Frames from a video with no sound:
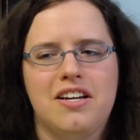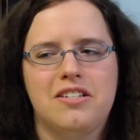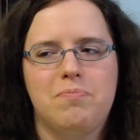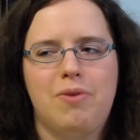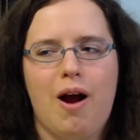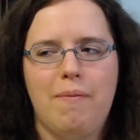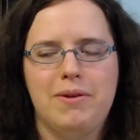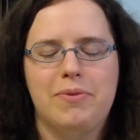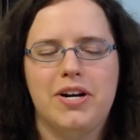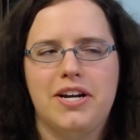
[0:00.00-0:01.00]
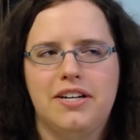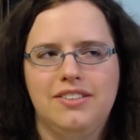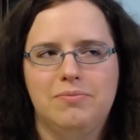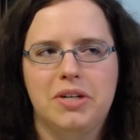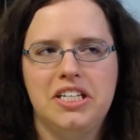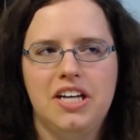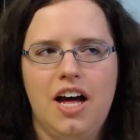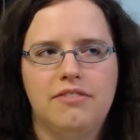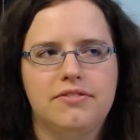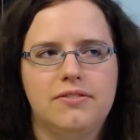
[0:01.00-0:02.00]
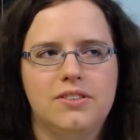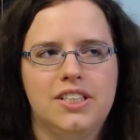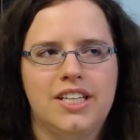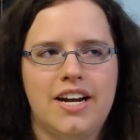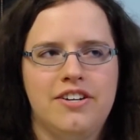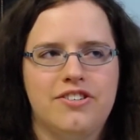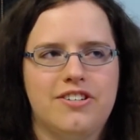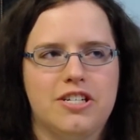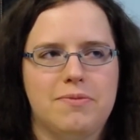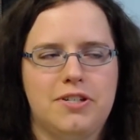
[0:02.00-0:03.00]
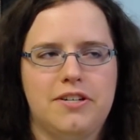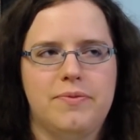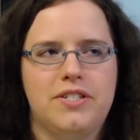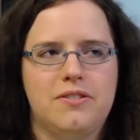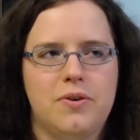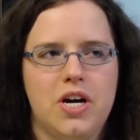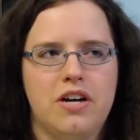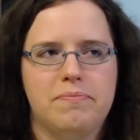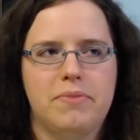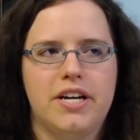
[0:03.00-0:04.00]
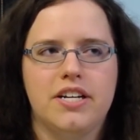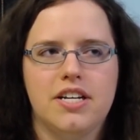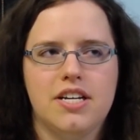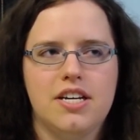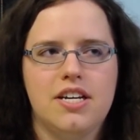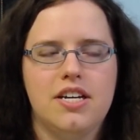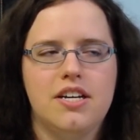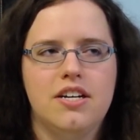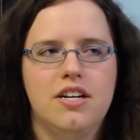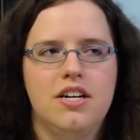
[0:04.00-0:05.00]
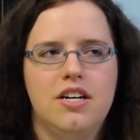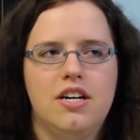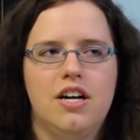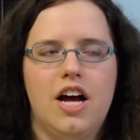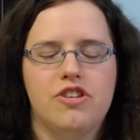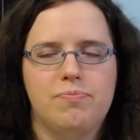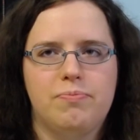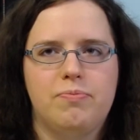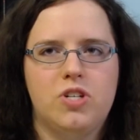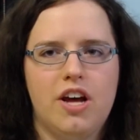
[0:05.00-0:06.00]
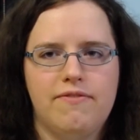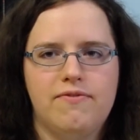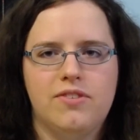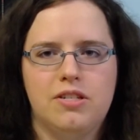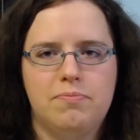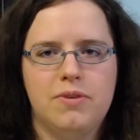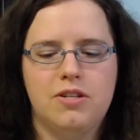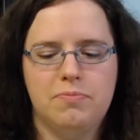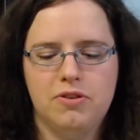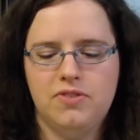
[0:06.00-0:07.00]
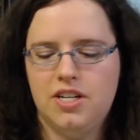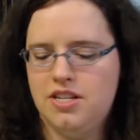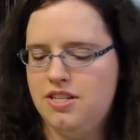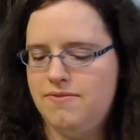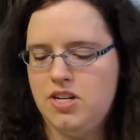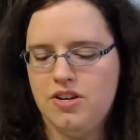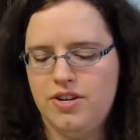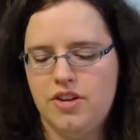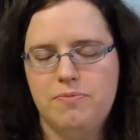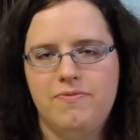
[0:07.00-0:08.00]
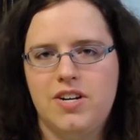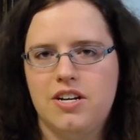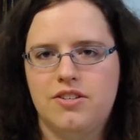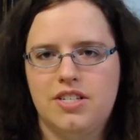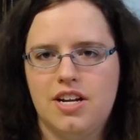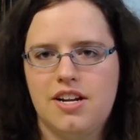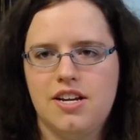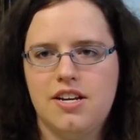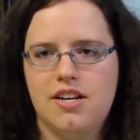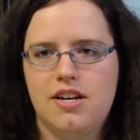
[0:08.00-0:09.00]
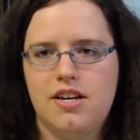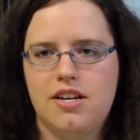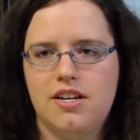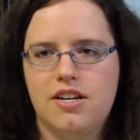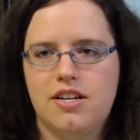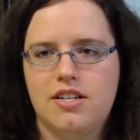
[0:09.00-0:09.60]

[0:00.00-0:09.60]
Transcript: he's probably pretty tough in that industry, especially one so young. But he has he's proved it in this video and other videos that he